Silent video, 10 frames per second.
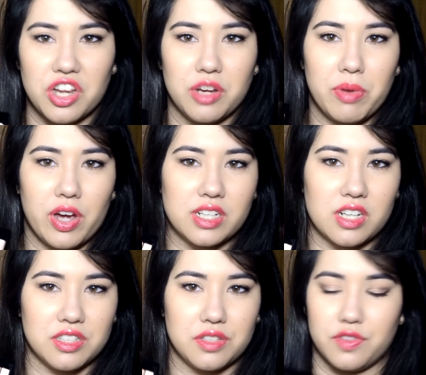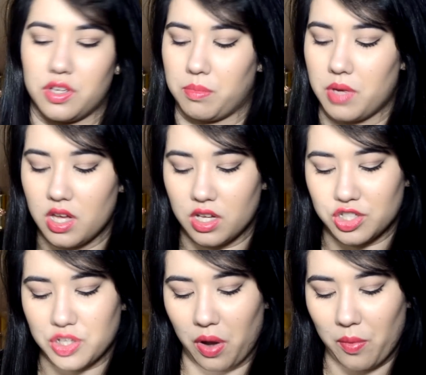buying tons of them.
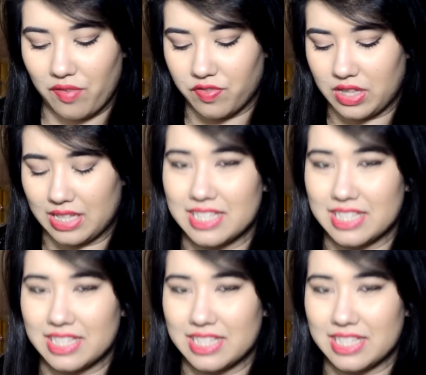So I went for this.